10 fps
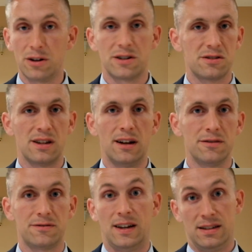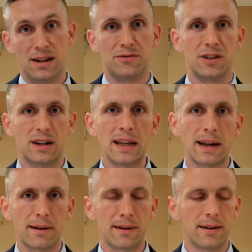yourself, as I've done
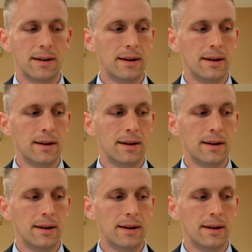here,